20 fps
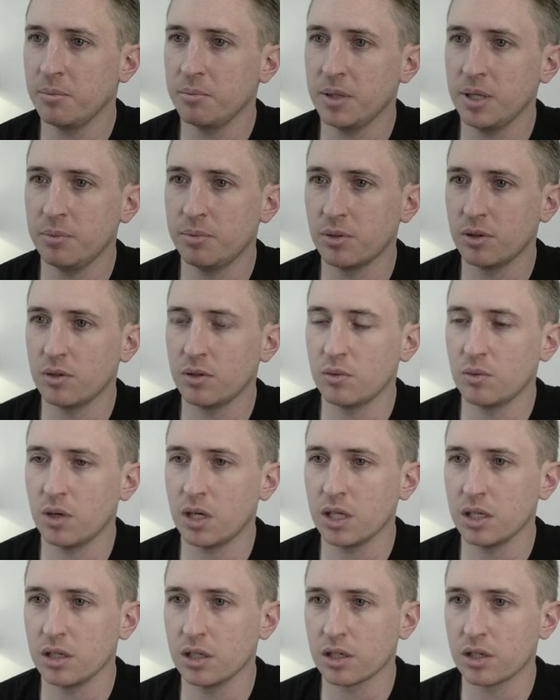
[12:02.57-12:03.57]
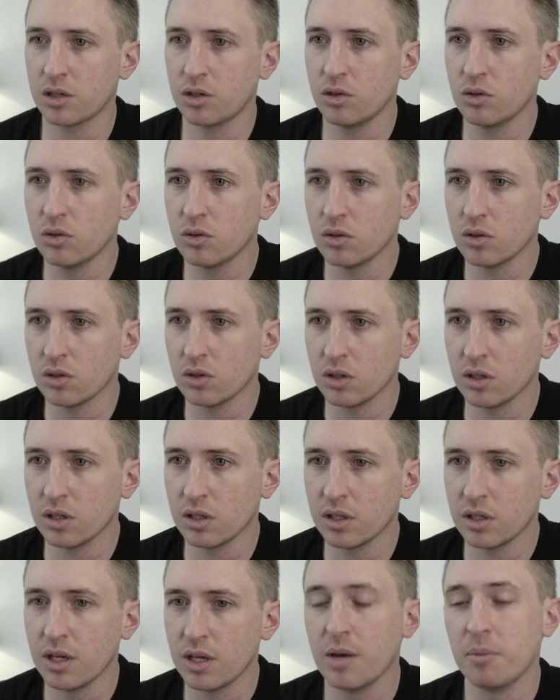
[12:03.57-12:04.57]
people want to look
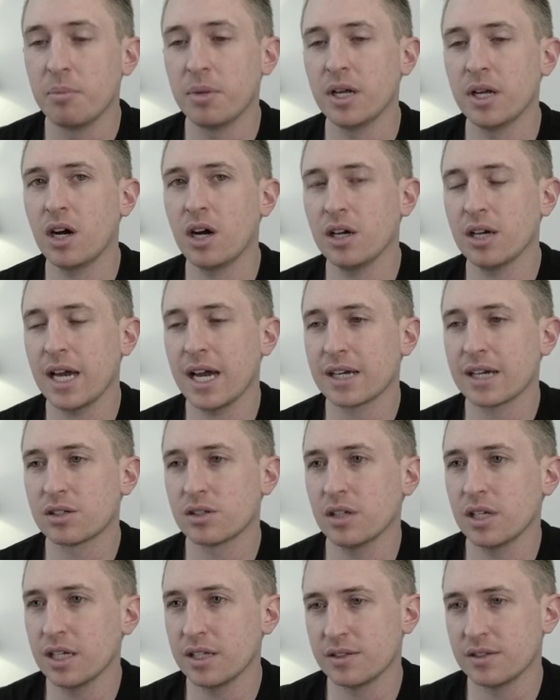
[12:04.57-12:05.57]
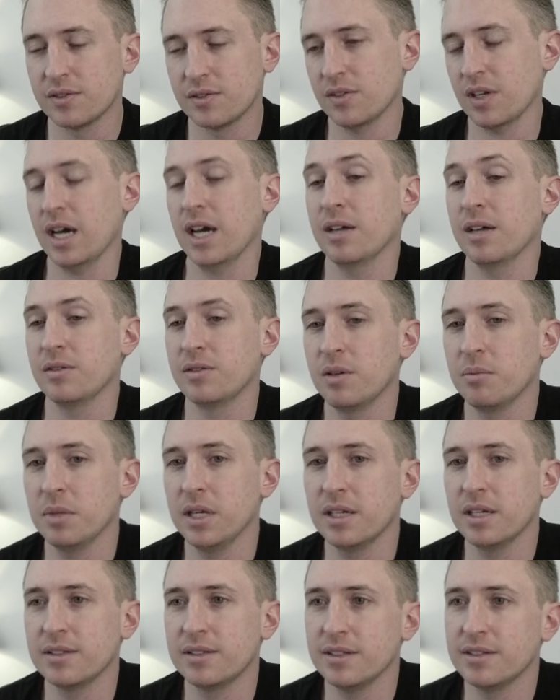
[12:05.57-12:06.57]
cool. But actually, to
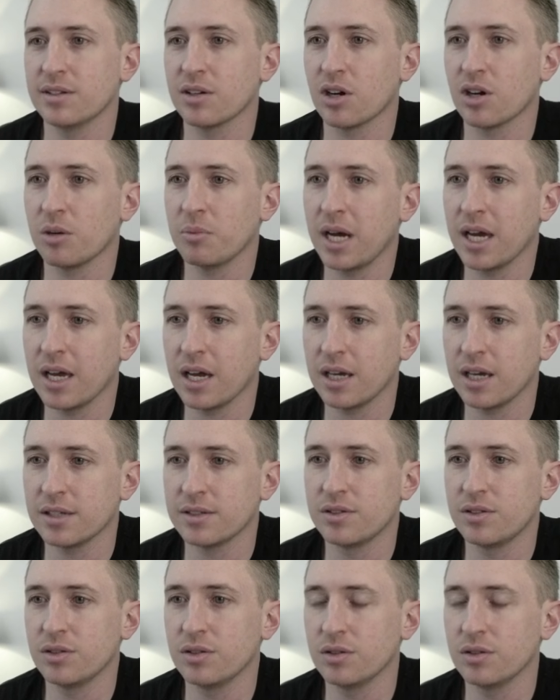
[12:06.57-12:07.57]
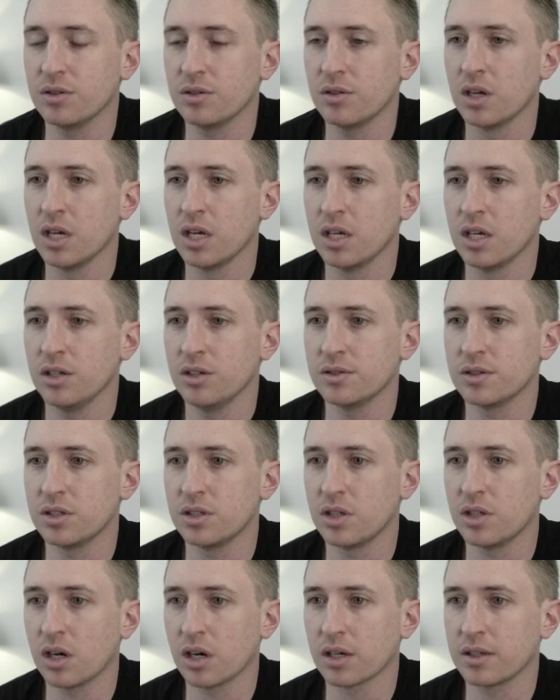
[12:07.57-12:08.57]
me, it's easier on my eyes to use a
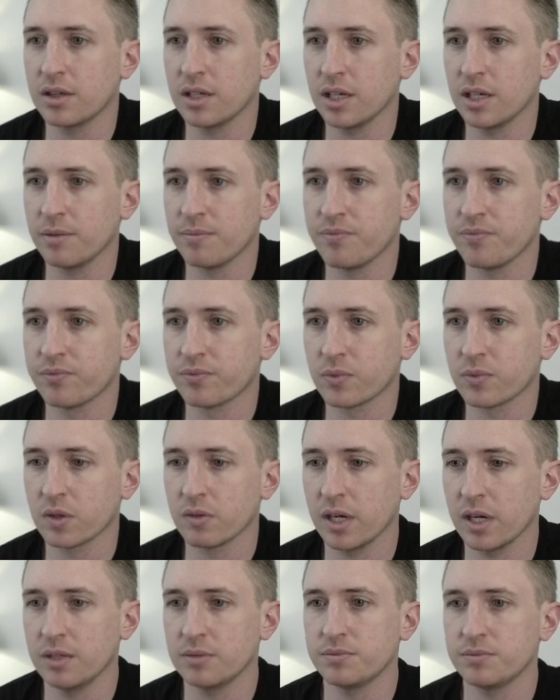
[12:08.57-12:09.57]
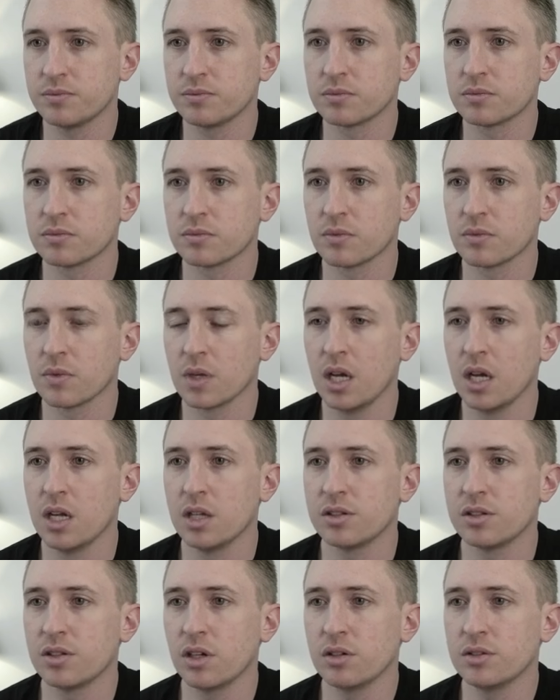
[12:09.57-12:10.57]
dark theme, right?
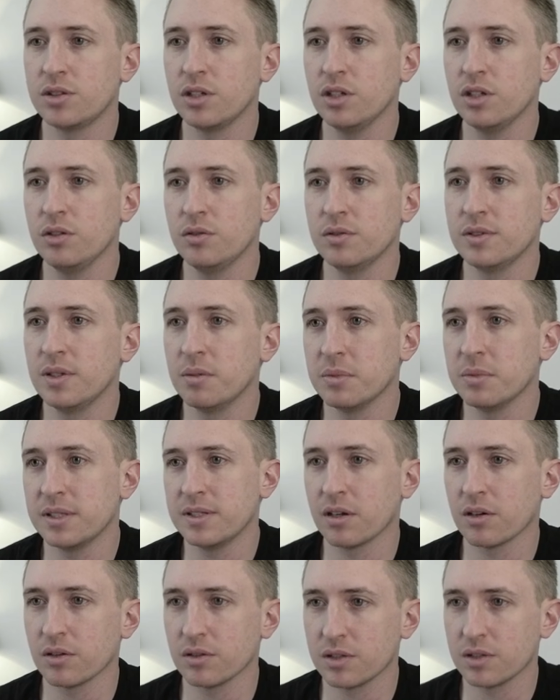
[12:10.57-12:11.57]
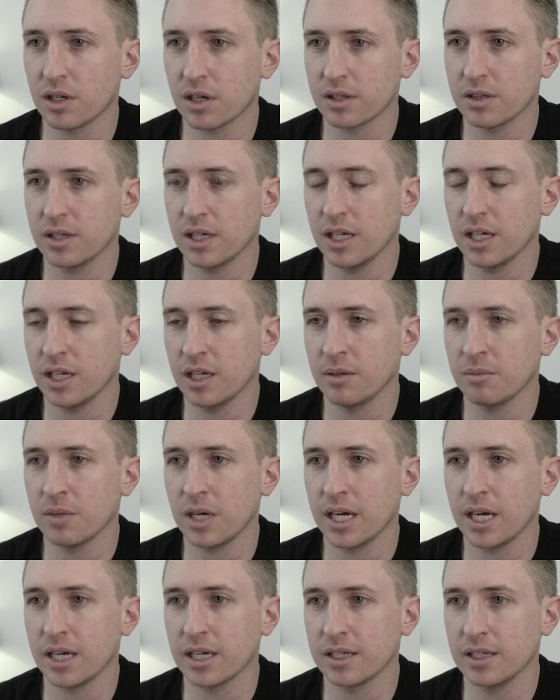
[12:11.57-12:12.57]
So to use the Material Dark theme,
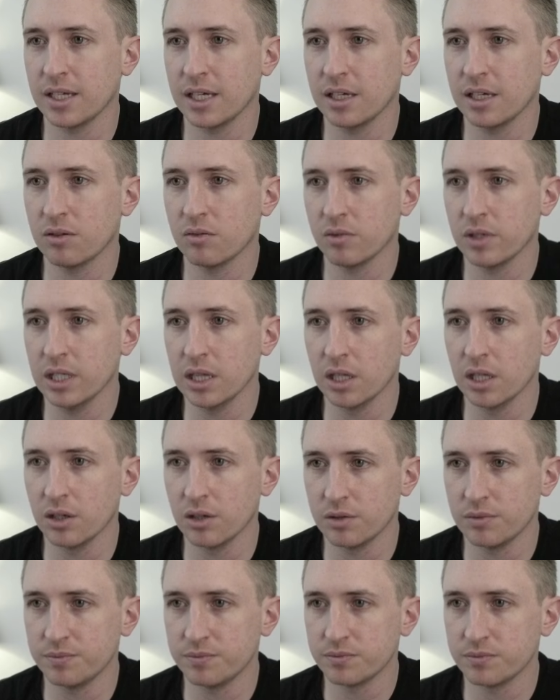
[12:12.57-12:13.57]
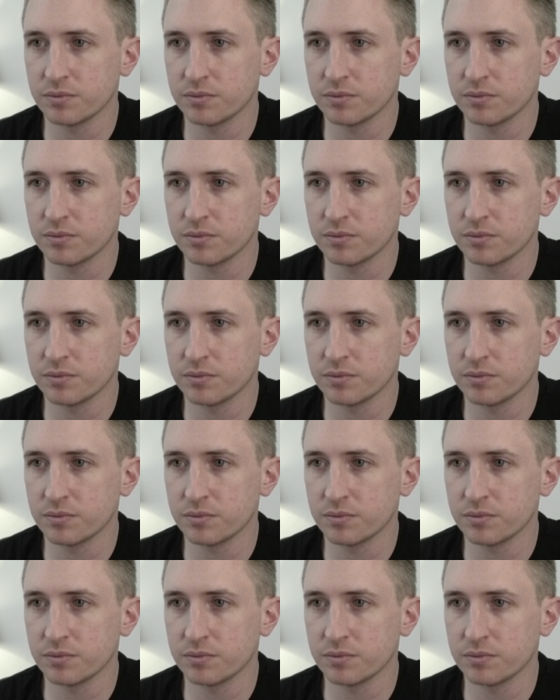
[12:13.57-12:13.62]
I can hit Reload,